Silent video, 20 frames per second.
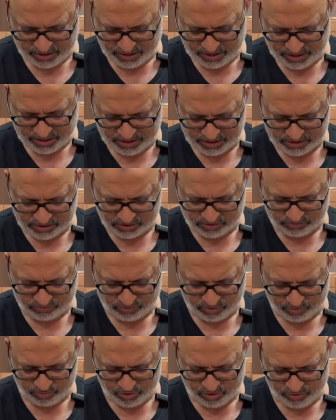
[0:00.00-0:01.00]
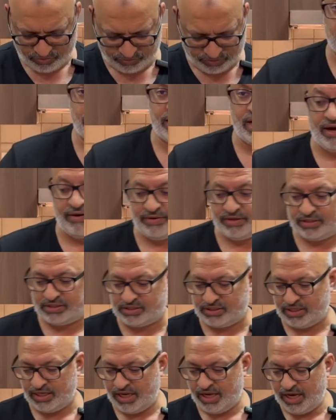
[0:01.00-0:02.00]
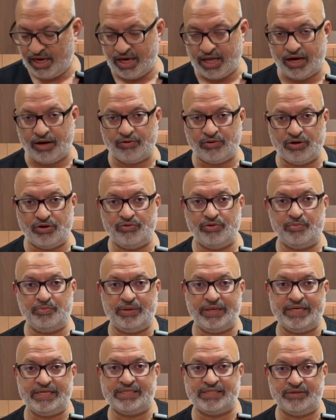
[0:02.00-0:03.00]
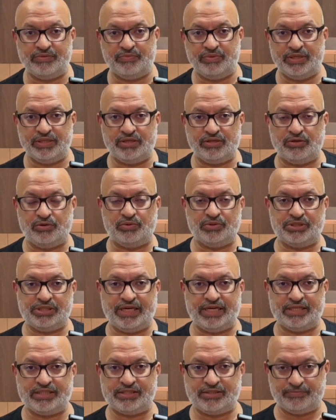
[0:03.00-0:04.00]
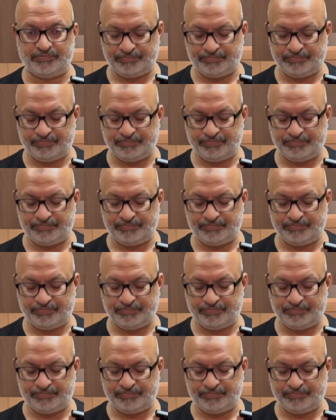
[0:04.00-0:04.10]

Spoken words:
is remove the carrots, and I'm going to replace it with courgettes.